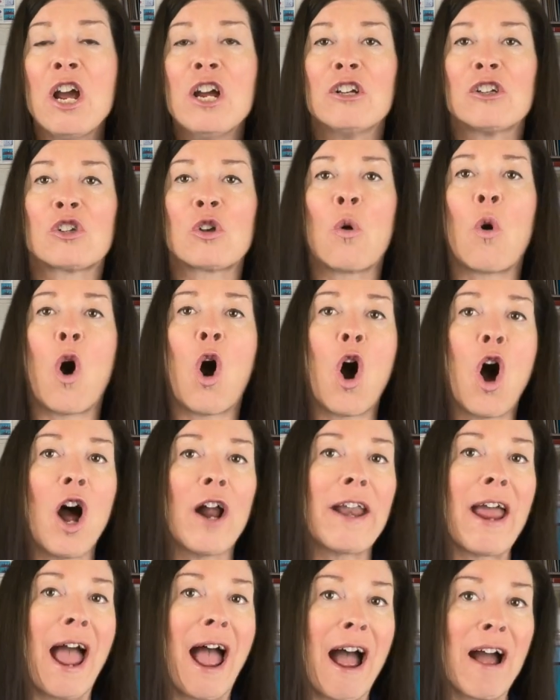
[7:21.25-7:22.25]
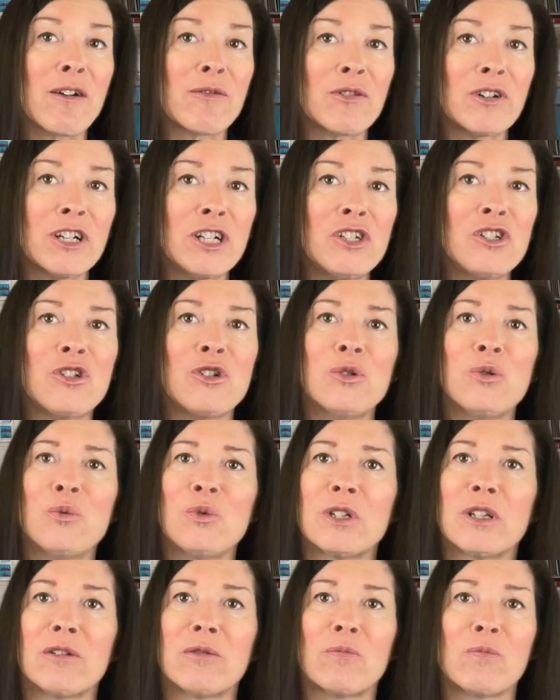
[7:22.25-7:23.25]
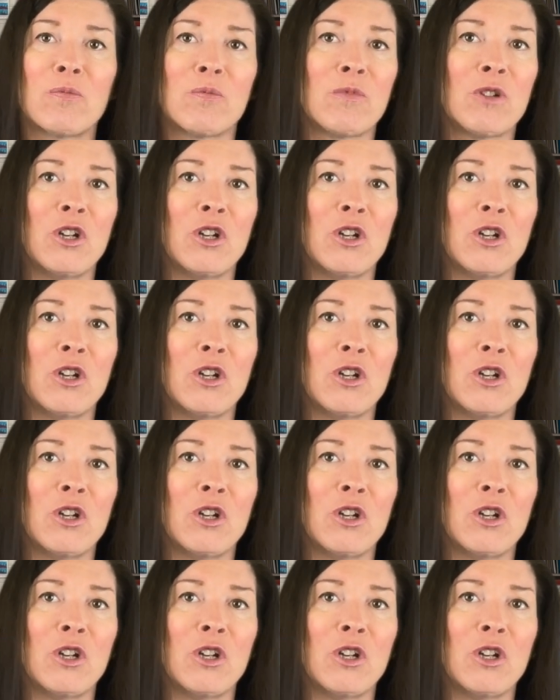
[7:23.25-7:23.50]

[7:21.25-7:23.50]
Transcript: So on average, you would,